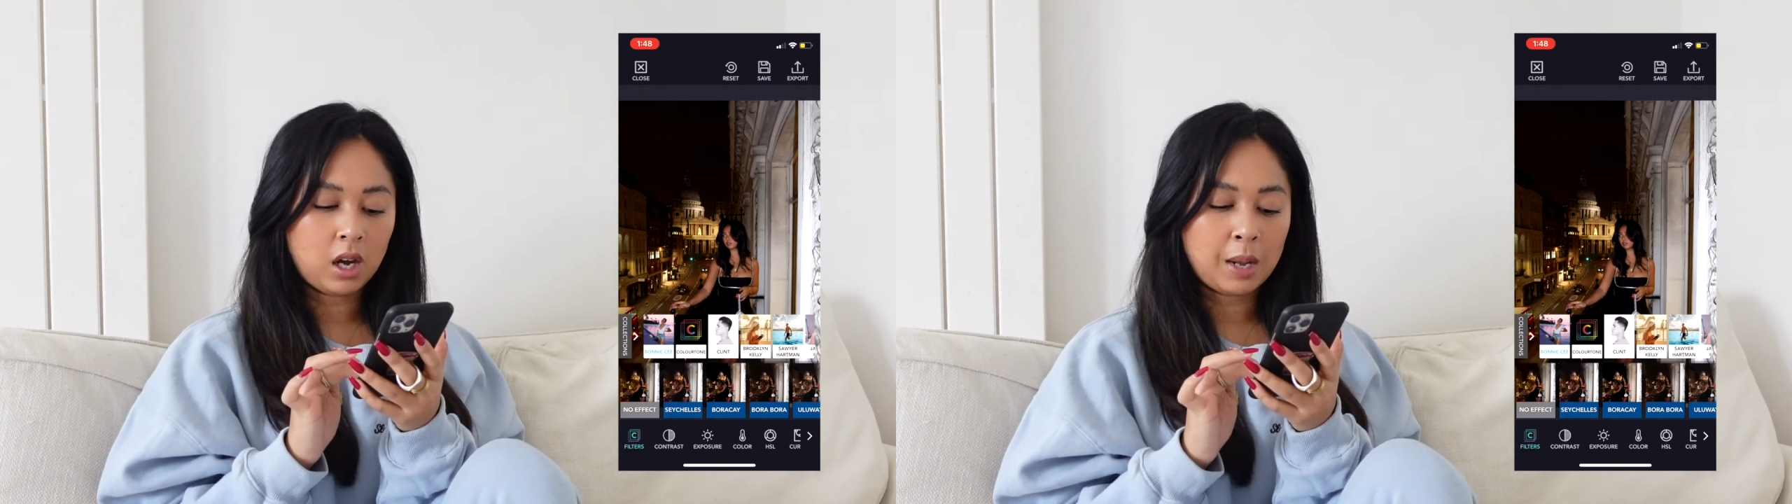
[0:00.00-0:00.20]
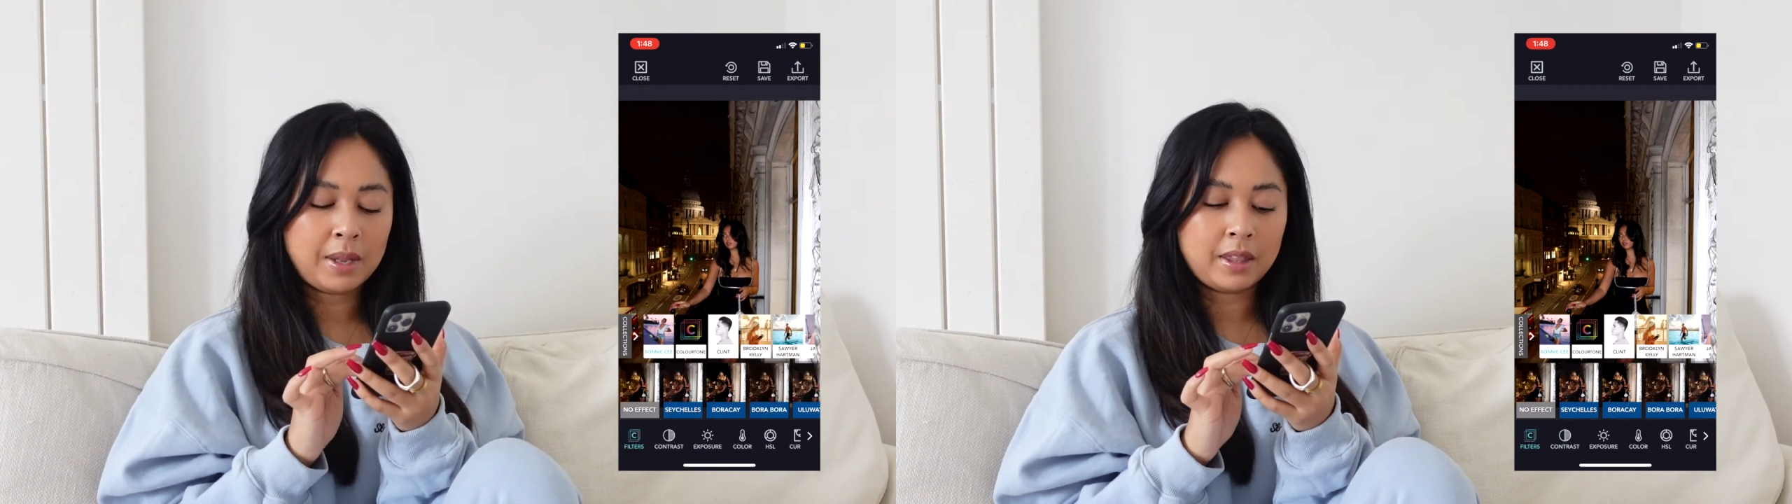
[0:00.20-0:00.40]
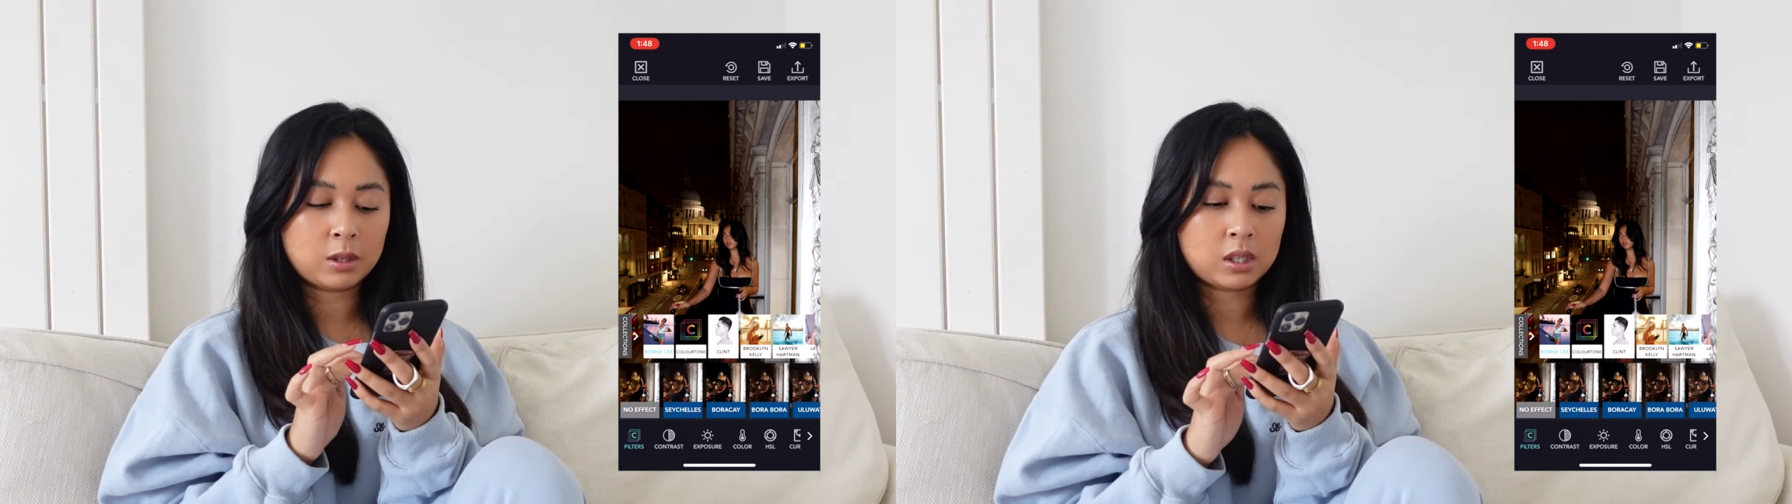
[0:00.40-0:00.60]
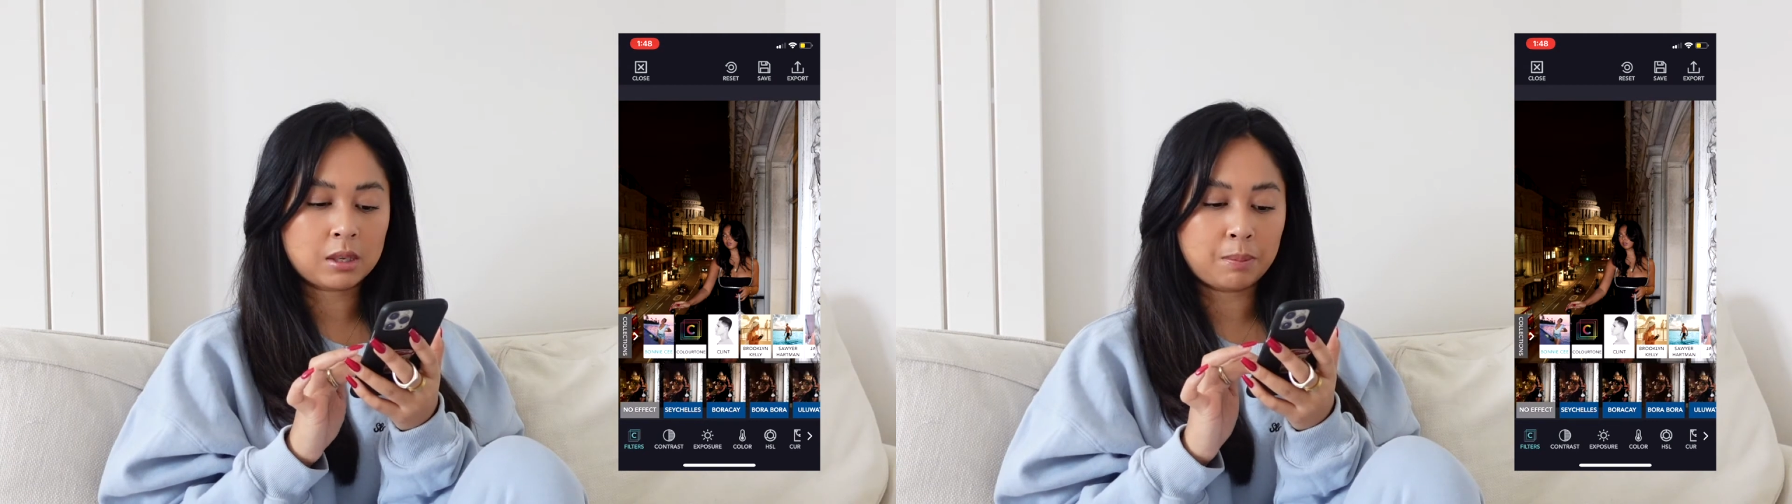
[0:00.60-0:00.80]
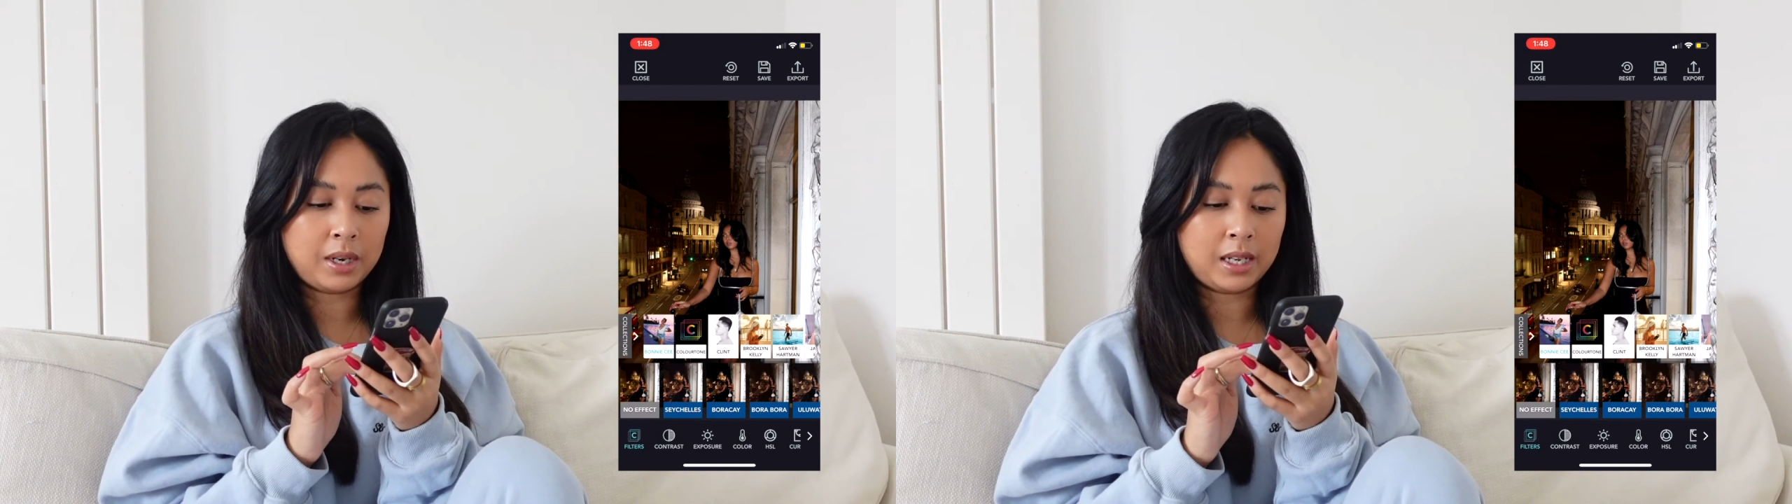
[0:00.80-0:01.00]
I mean, this is
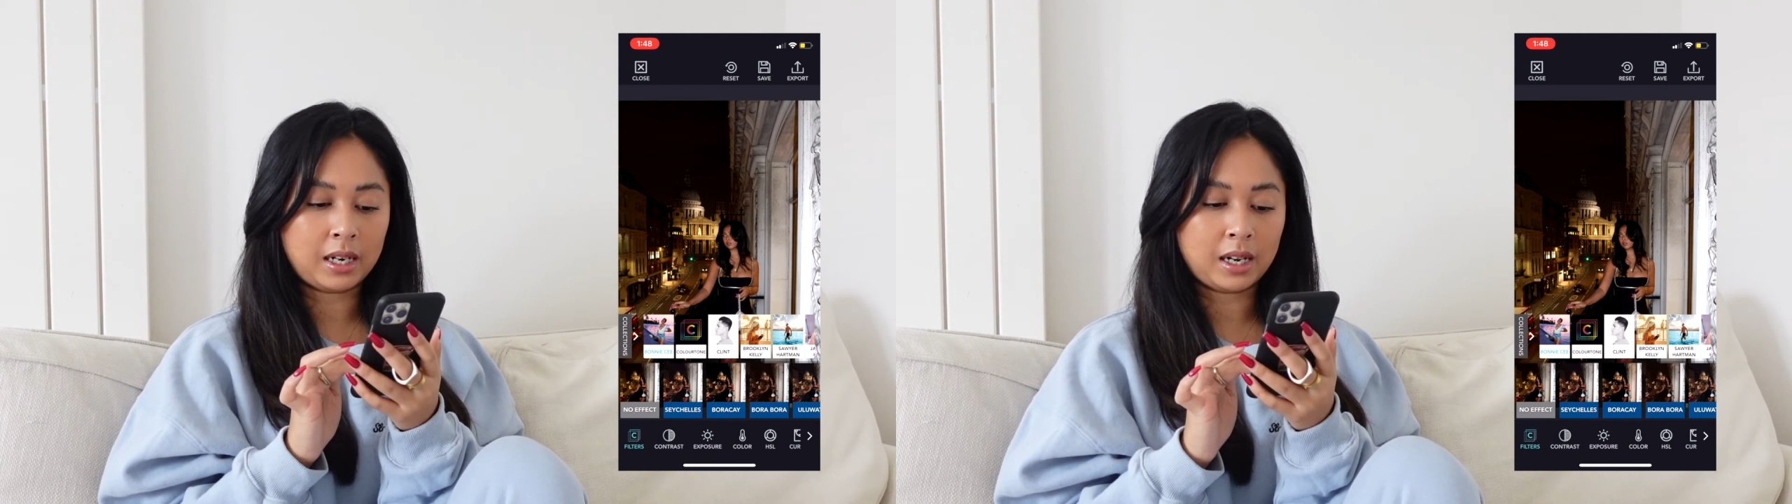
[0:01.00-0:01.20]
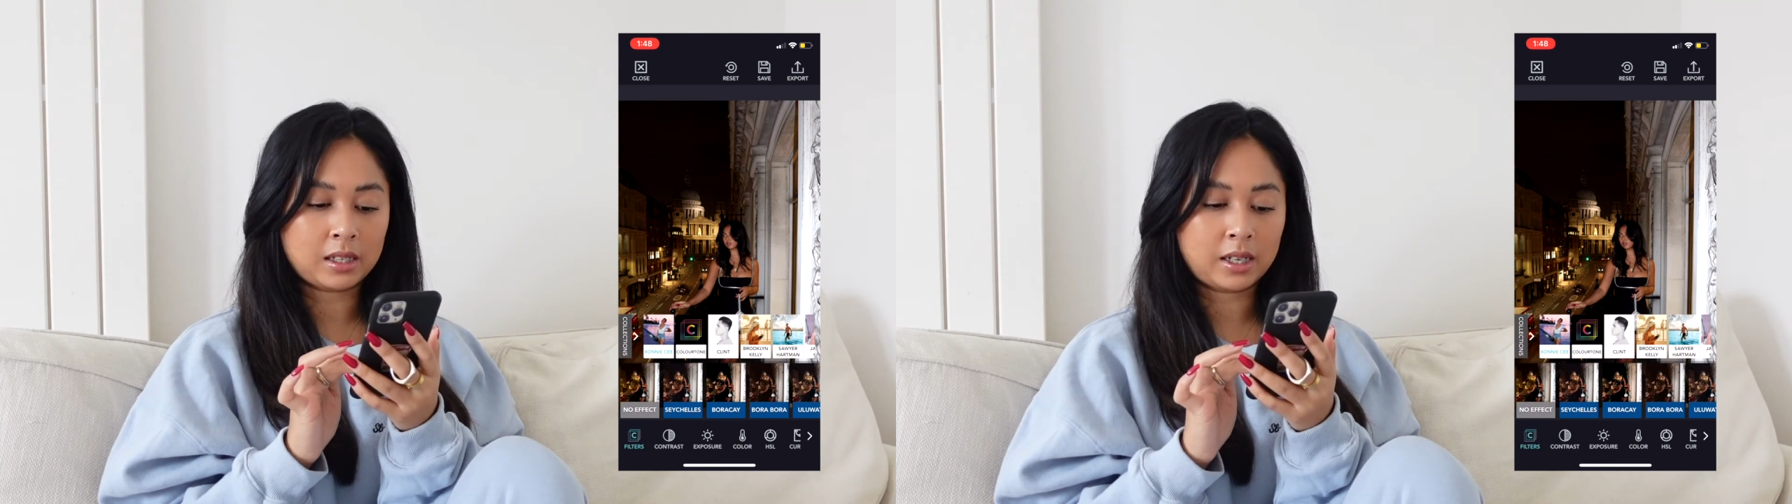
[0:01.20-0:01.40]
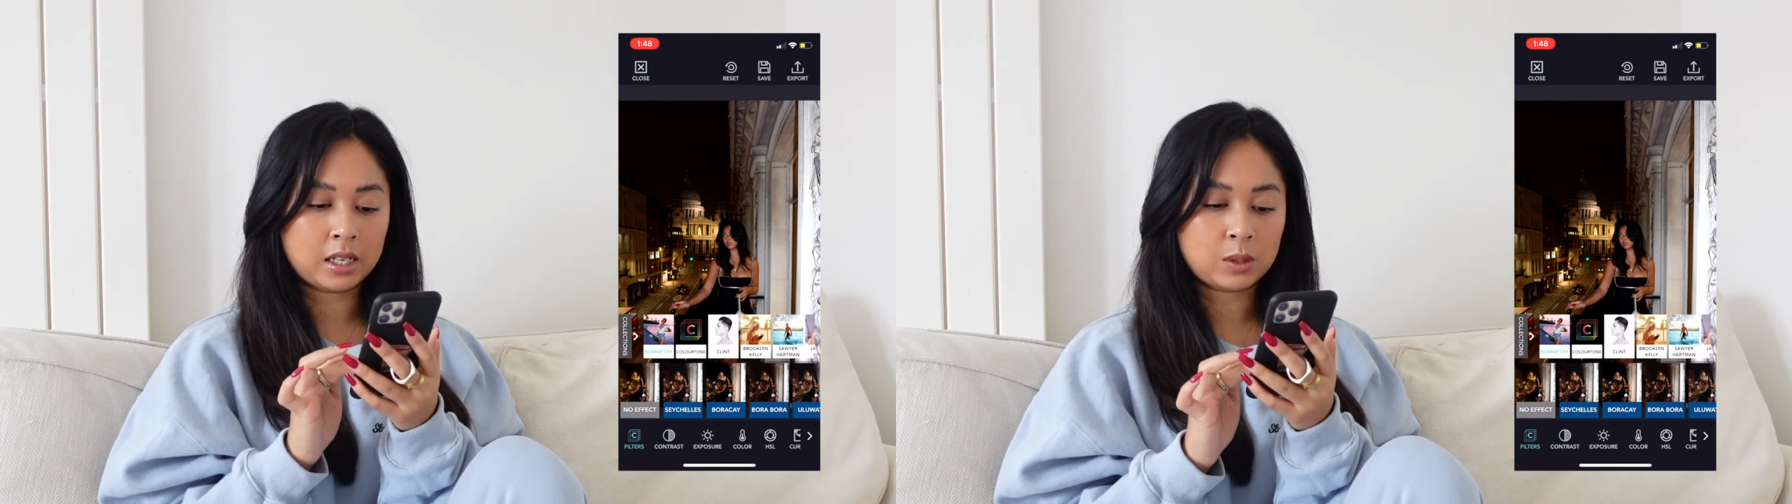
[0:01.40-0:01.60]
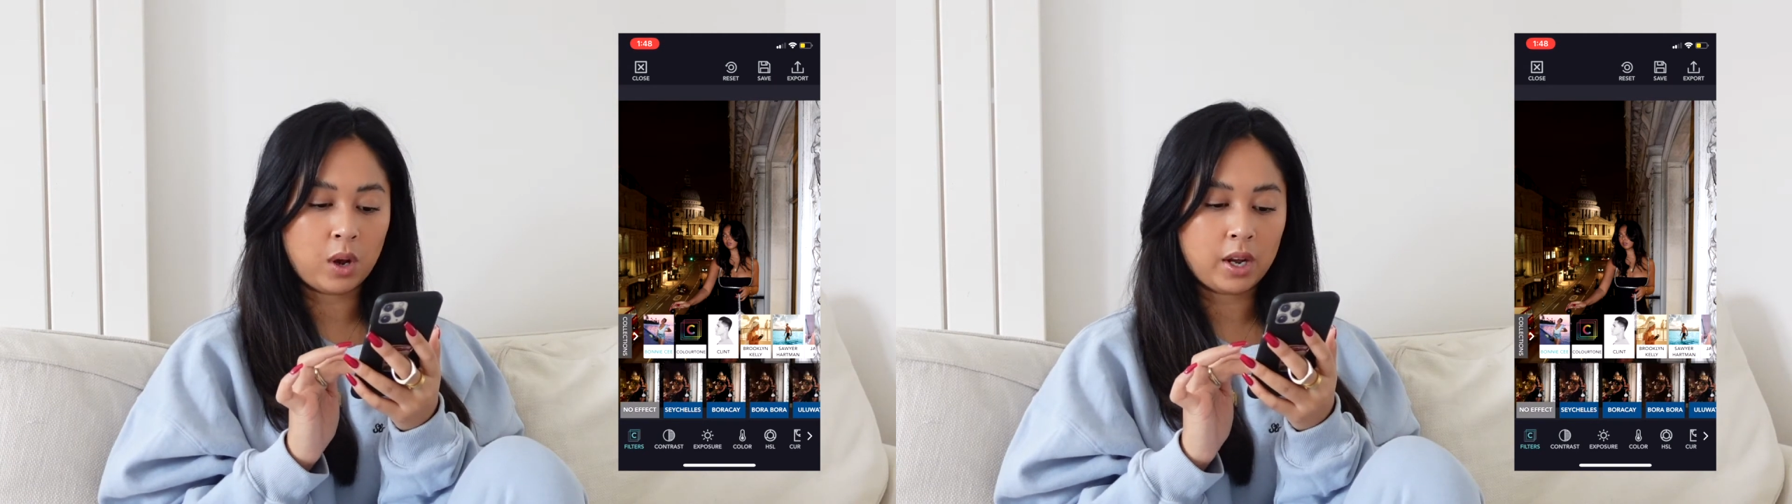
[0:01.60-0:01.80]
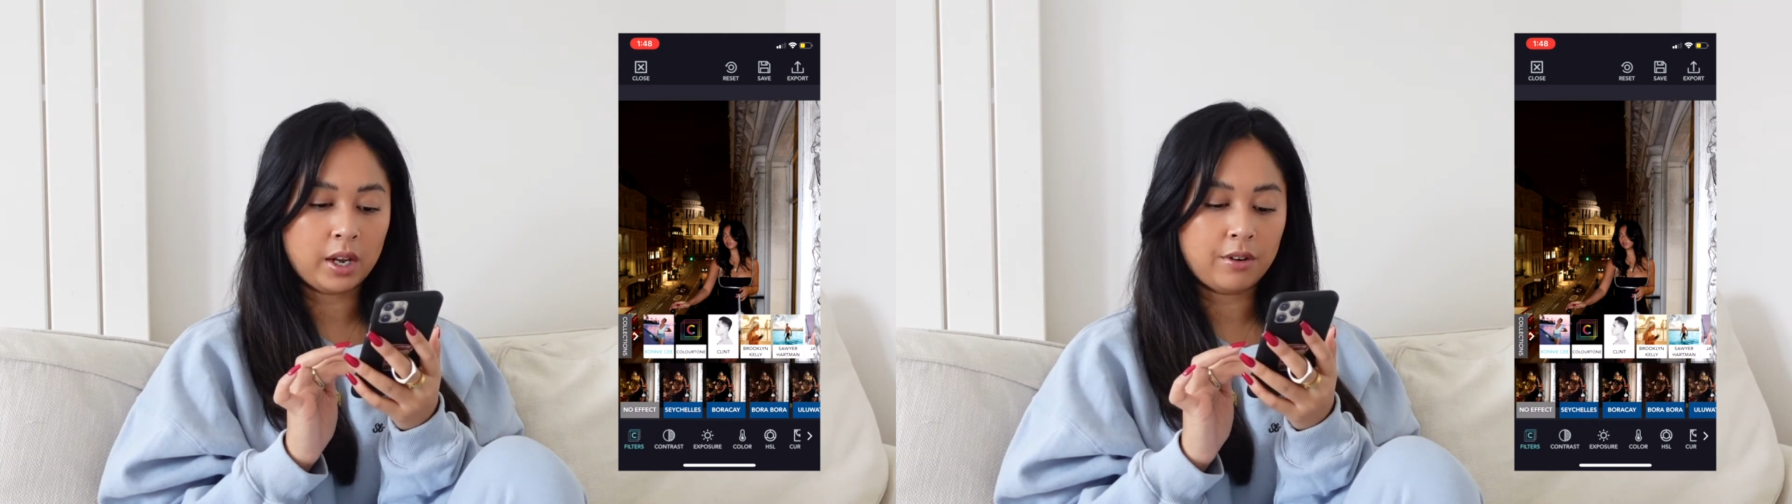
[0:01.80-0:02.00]
complete
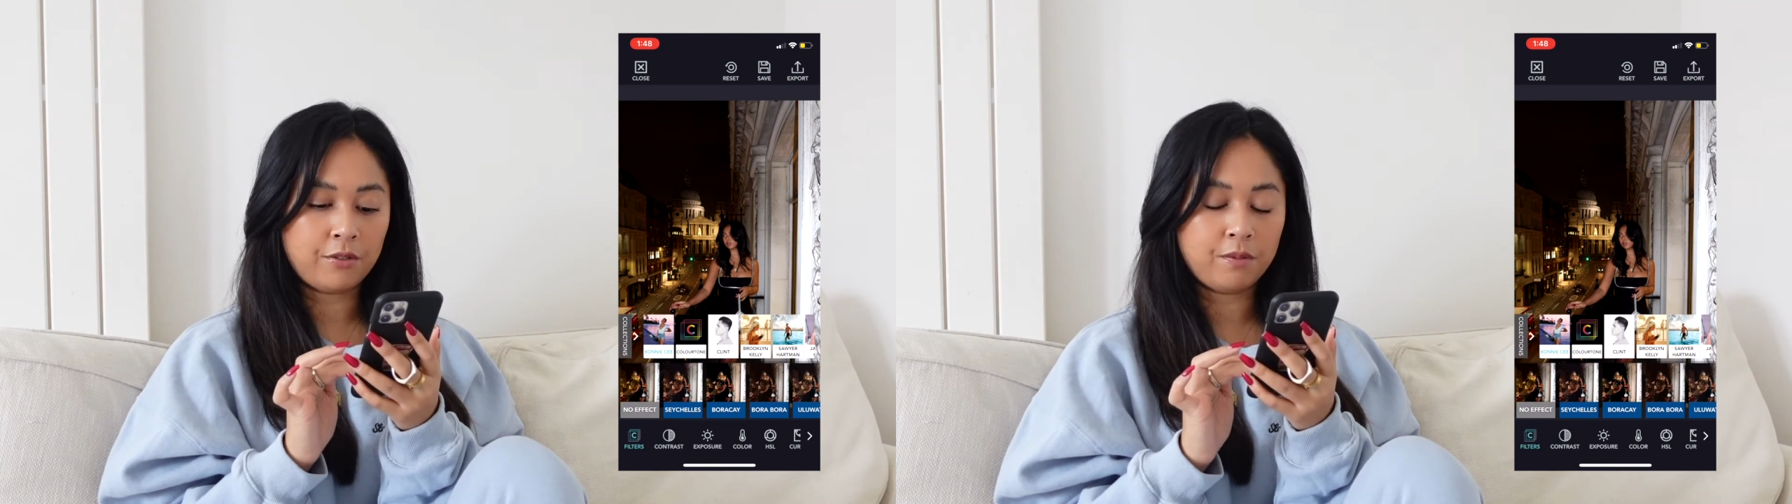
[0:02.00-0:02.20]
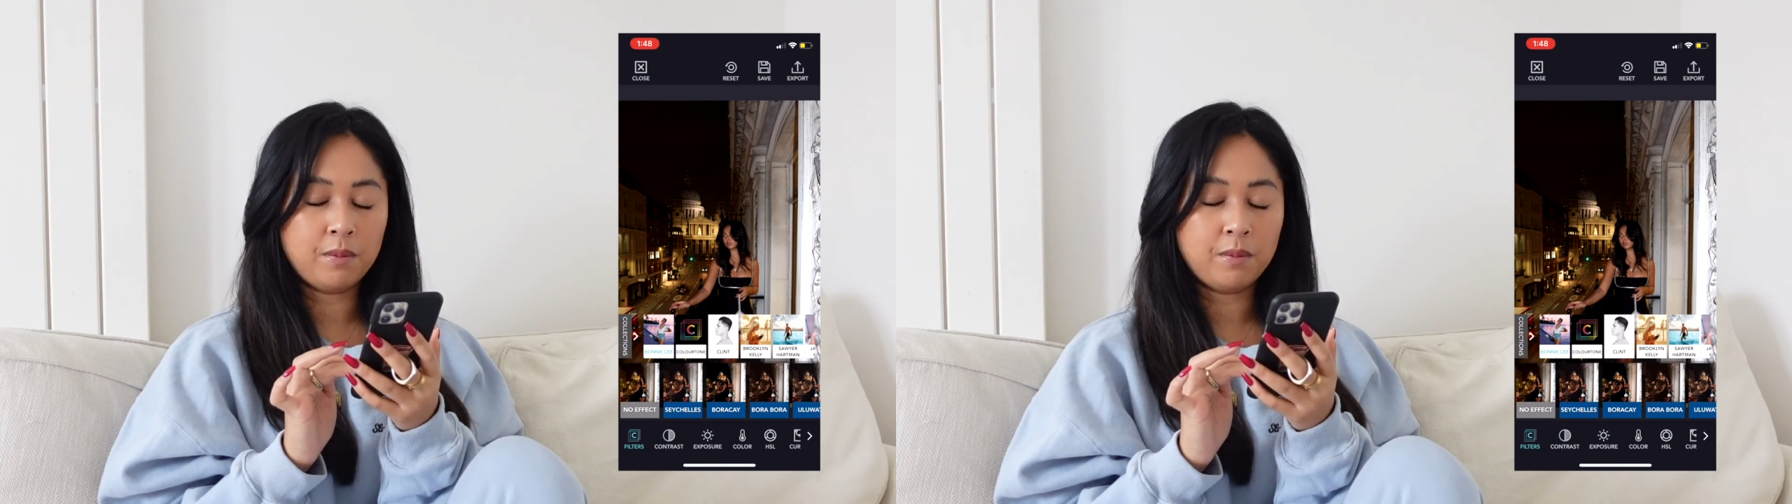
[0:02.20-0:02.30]
guesswork, and